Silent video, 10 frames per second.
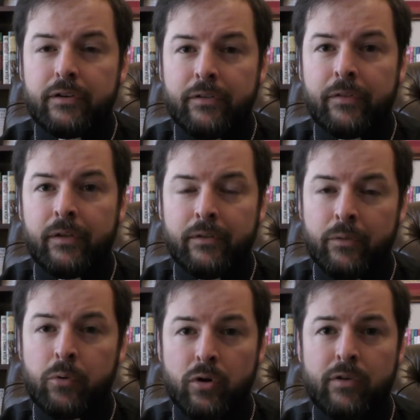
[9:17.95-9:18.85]
the
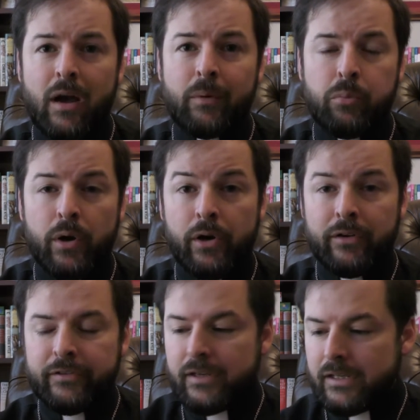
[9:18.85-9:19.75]
Book of Common Prayer,
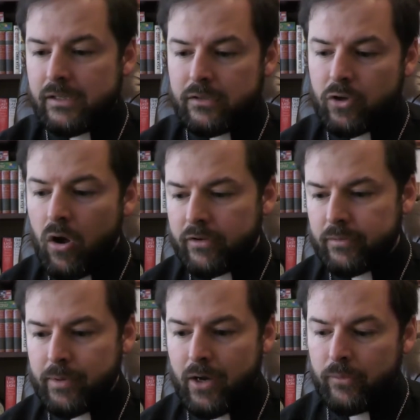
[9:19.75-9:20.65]
as he talks
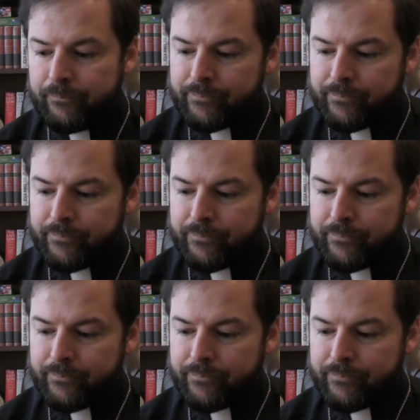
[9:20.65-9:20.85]
about.